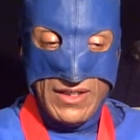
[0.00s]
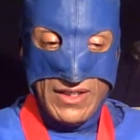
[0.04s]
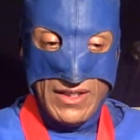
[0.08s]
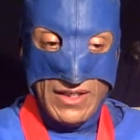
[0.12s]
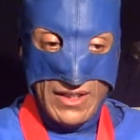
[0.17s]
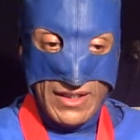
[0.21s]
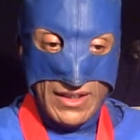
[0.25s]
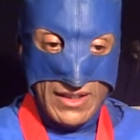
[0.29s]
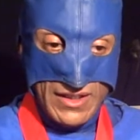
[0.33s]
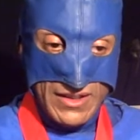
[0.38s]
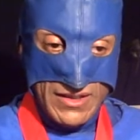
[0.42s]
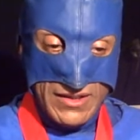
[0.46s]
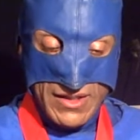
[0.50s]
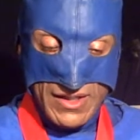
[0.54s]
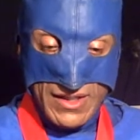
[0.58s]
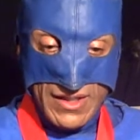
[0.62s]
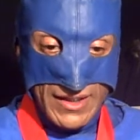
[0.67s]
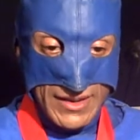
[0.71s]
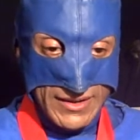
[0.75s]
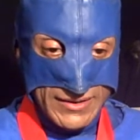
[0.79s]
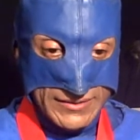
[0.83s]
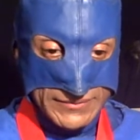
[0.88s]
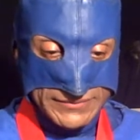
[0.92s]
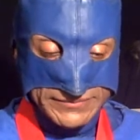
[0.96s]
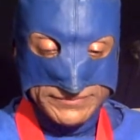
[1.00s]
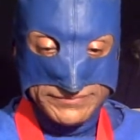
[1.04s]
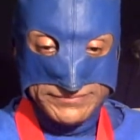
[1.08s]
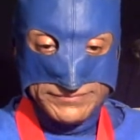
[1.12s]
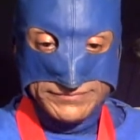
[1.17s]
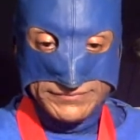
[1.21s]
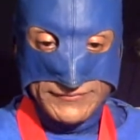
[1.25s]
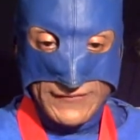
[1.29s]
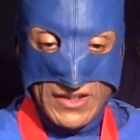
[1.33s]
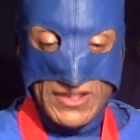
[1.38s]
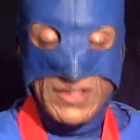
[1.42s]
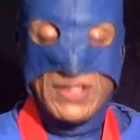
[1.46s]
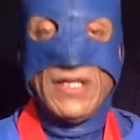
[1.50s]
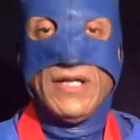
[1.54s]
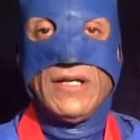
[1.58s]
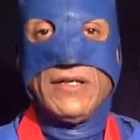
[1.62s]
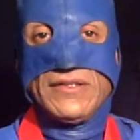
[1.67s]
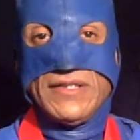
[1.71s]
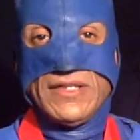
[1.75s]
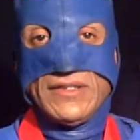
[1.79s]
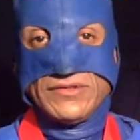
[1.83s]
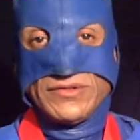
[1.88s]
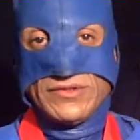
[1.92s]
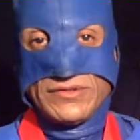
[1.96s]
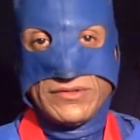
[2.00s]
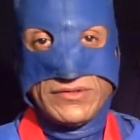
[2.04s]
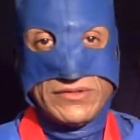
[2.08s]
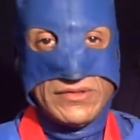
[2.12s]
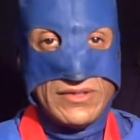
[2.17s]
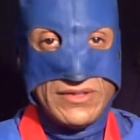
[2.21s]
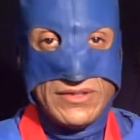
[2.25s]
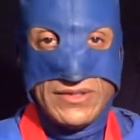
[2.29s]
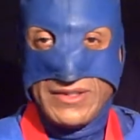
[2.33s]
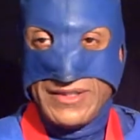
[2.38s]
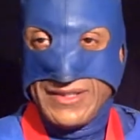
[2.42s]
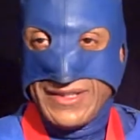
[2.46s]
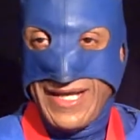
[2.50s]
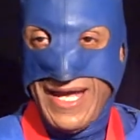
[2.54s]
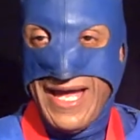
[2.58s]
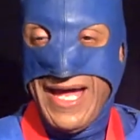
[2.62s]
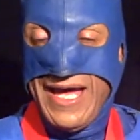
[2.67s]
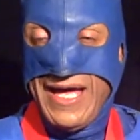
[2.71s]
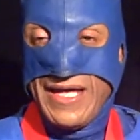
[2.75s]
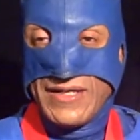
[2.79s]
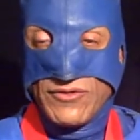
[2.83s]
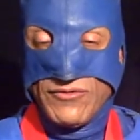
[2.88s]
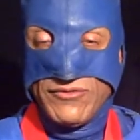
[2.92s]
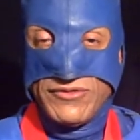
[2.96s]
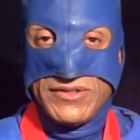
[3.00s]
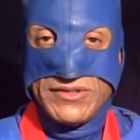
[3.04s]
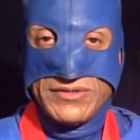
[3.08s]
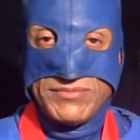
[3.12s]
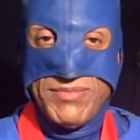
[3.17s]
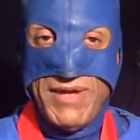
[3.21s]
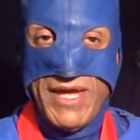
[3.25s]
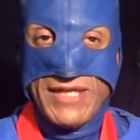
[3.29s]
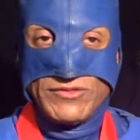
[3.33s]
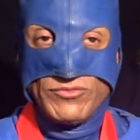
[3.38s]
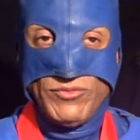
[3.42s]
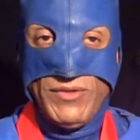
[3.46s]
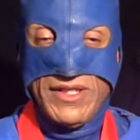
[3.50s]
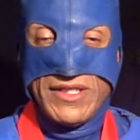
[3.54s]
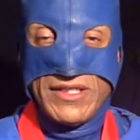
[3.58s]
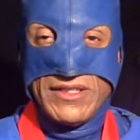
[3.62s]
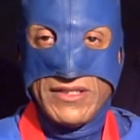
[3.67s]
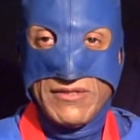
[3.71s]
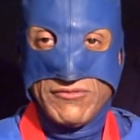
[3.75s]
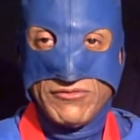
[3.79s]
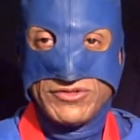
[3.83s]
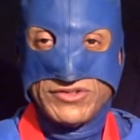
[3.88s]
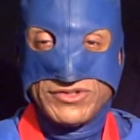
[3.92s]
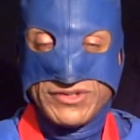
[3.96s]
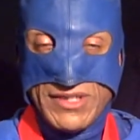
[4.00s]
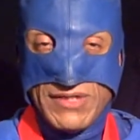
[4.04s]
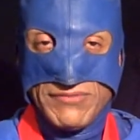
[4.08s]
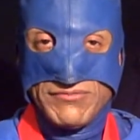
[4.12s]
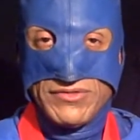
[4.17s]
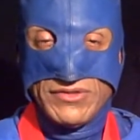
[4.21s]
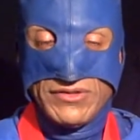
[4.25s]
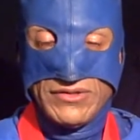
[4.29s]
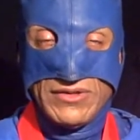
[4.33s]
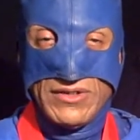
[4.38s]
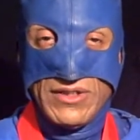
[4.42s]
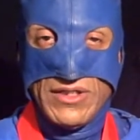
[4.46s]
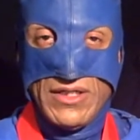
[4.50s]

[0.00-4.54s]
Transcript: And, over this past weekend, there were several